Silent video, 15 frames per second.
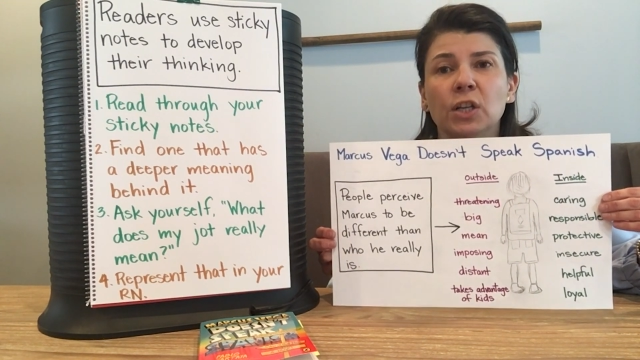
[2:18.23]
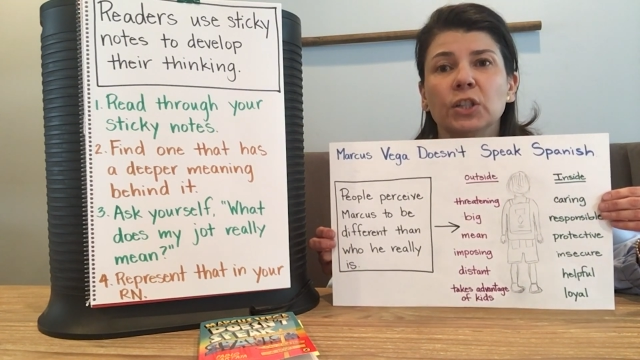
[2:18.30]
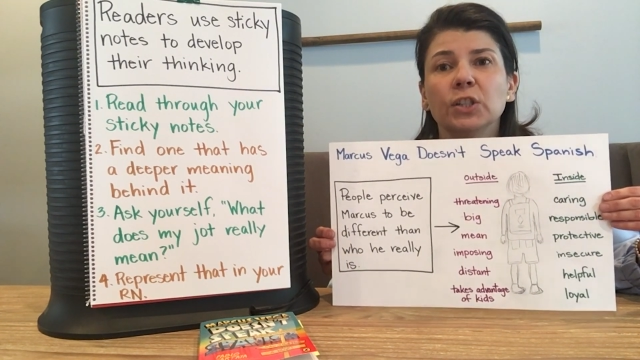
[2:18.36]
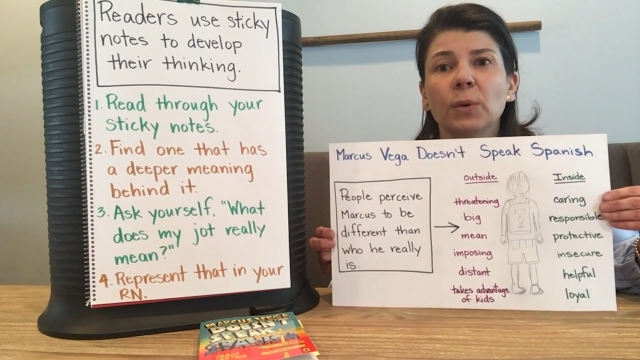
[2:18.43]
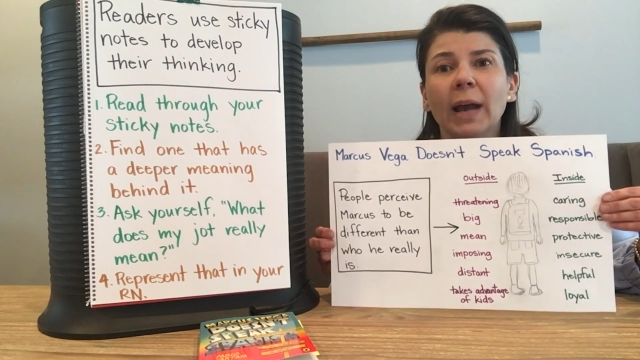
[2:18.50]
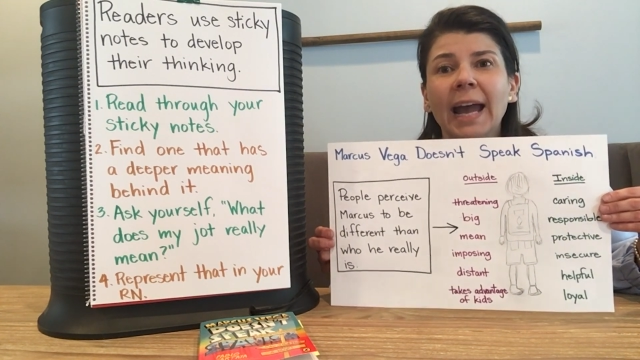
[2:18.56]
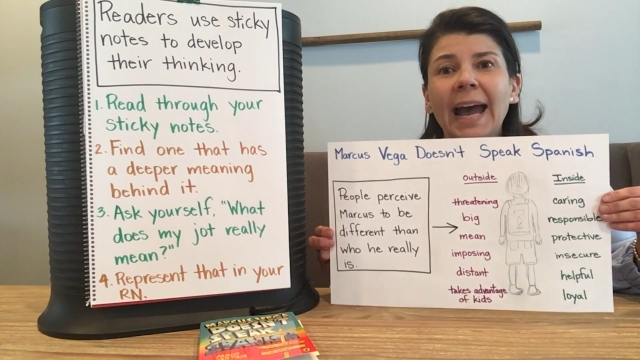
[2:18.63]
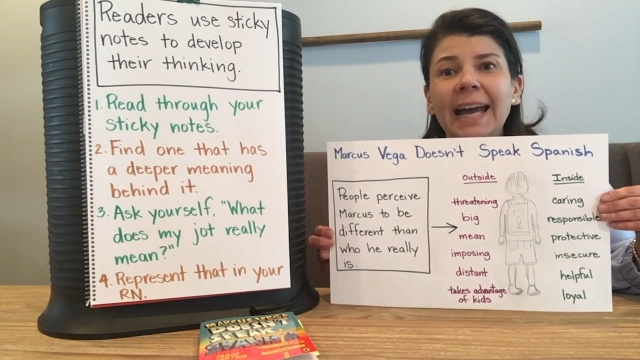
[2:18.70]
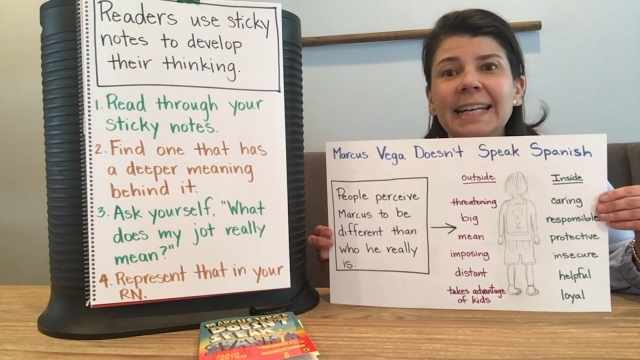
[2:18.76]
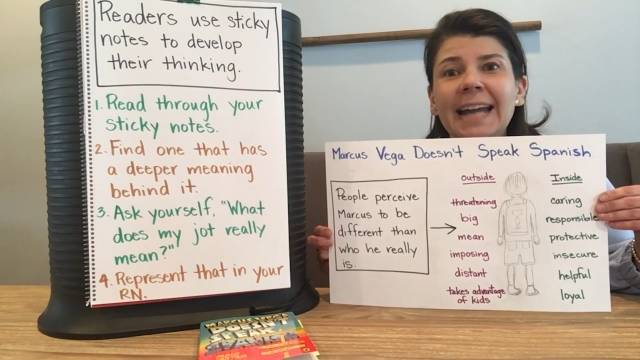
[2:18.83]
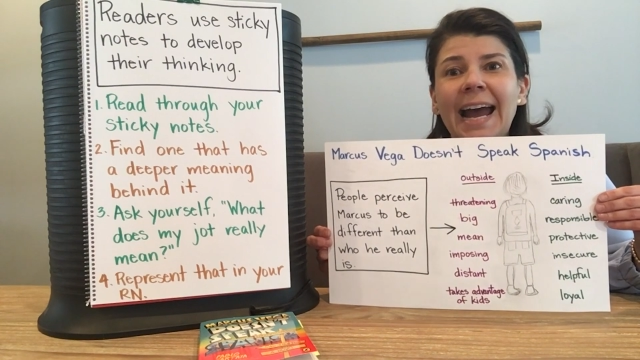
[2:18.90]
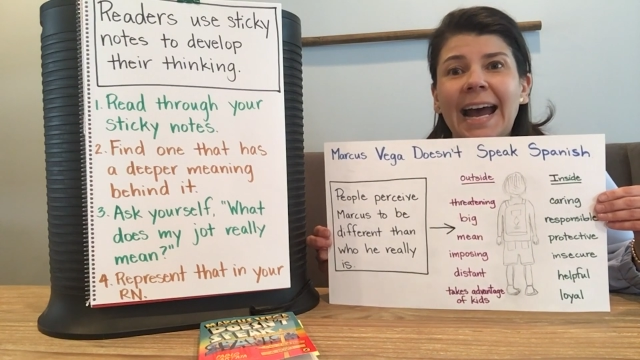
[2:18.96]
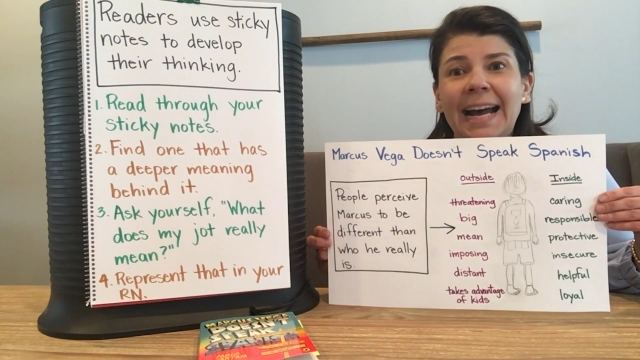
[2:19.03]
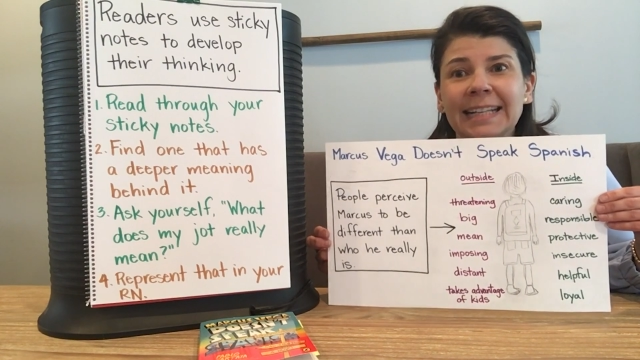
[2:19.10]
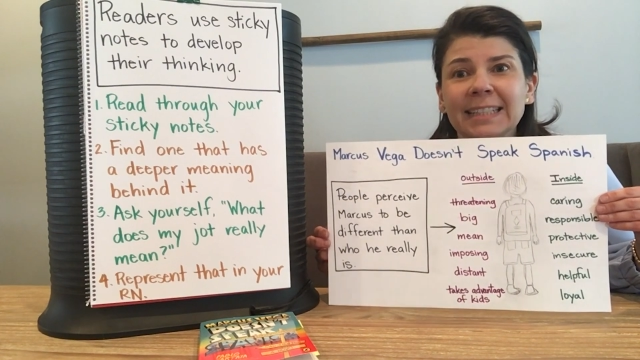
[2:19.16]
So I had to
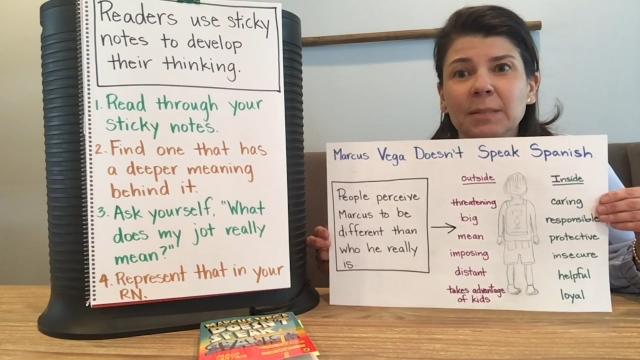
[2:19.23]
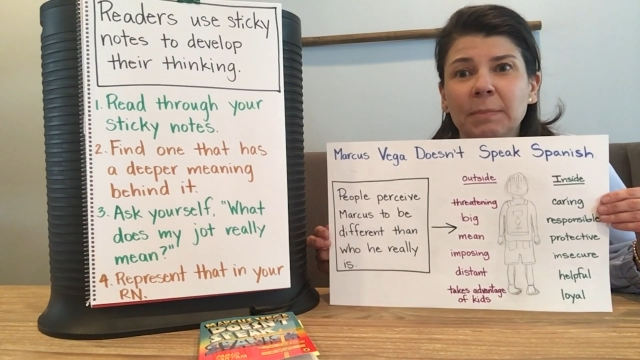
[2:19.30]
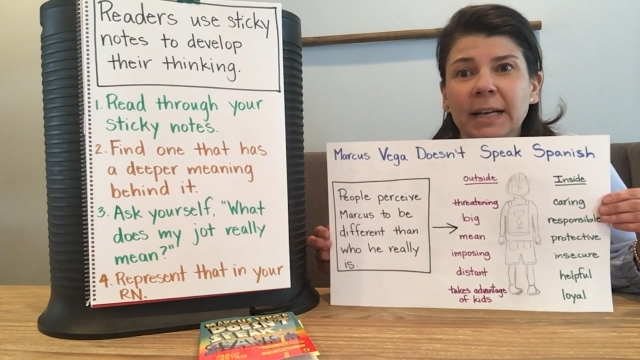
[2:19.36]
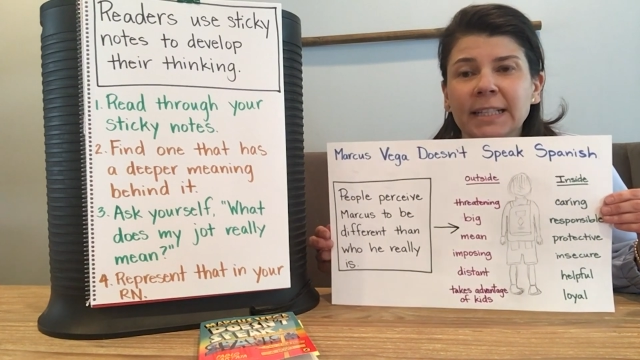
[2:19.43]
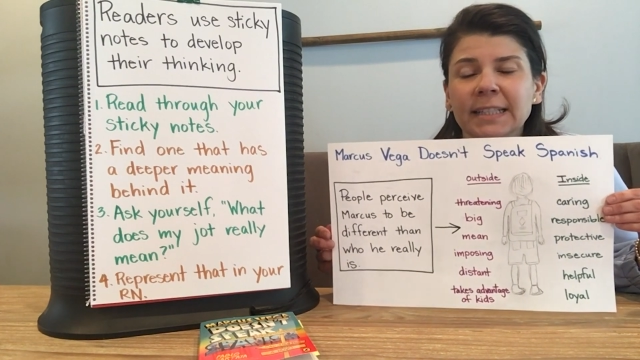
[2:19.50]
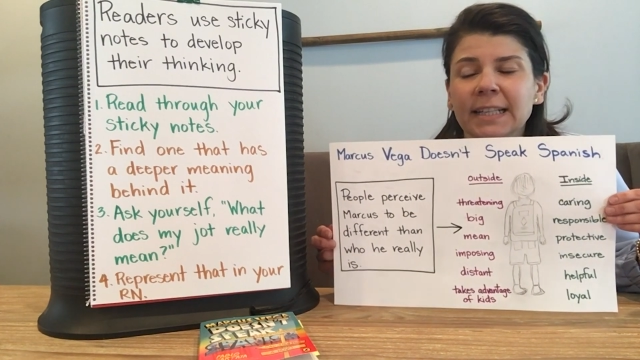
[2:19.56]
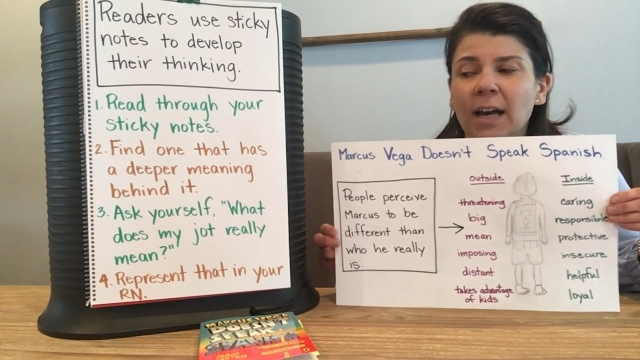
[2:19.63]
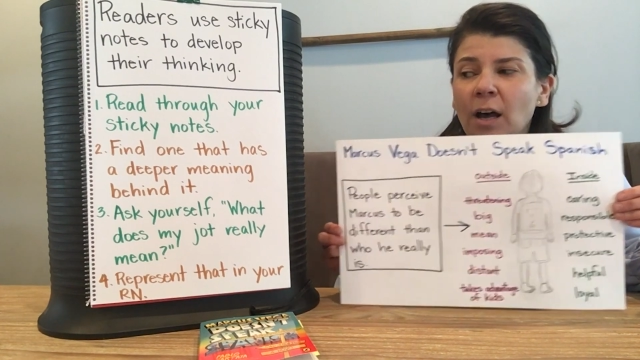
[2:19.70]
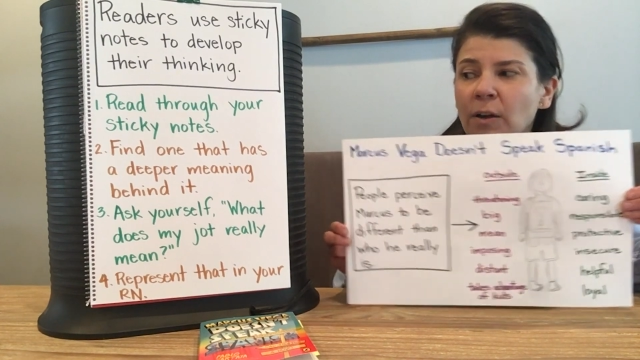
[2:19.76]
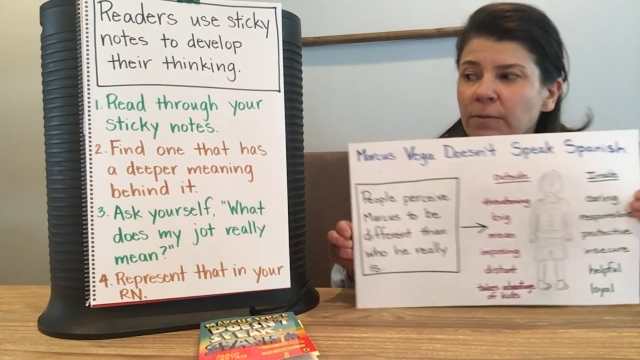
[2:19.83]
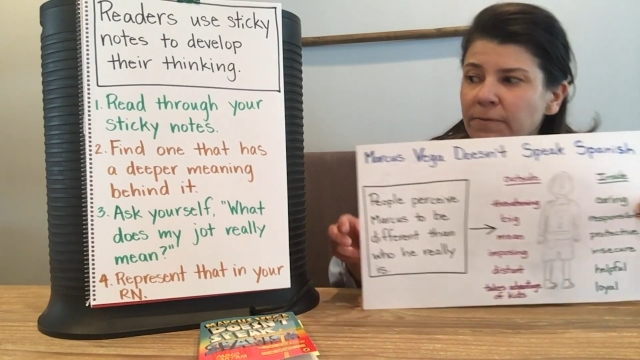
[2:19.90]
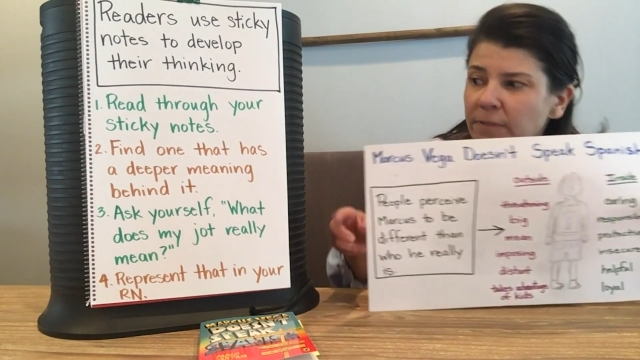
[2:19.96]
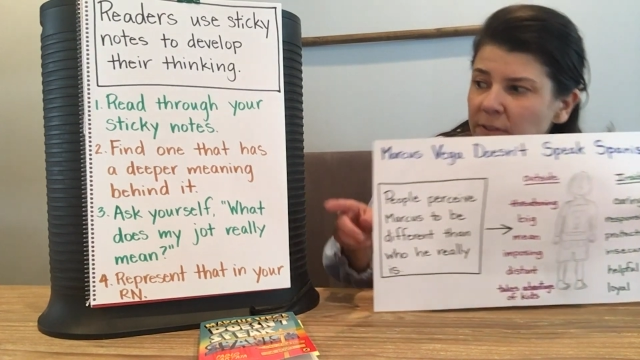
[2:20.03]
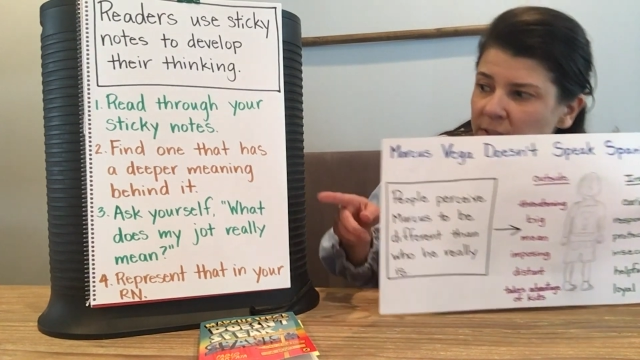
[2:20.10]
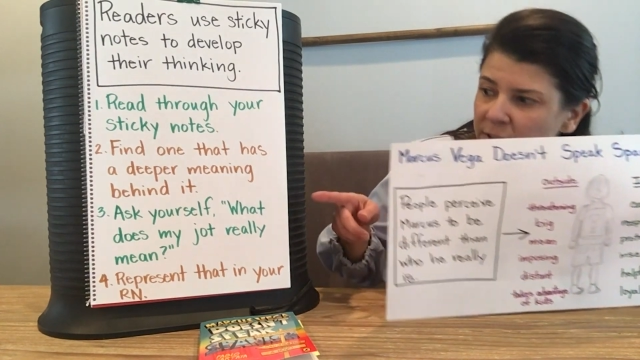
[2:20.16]
ask
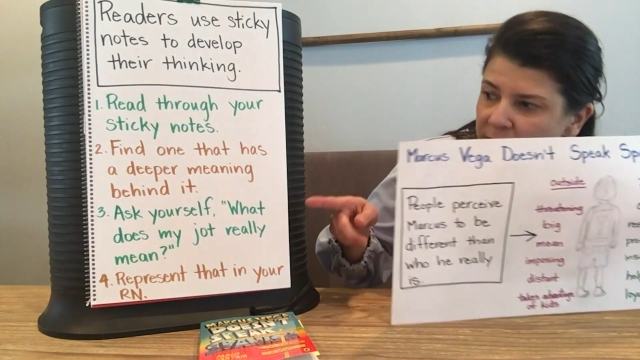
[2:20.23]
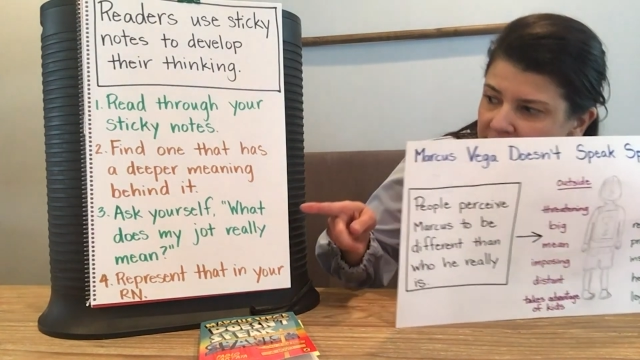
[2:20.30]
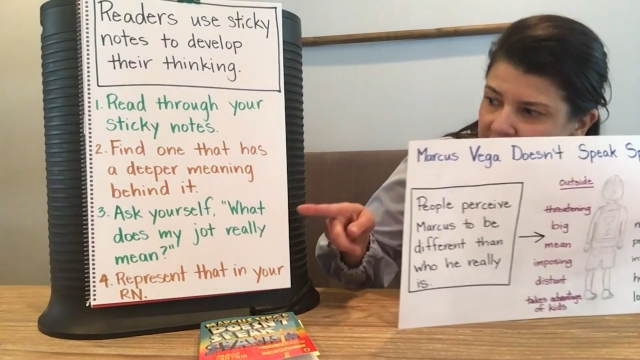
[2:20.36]
myself, do you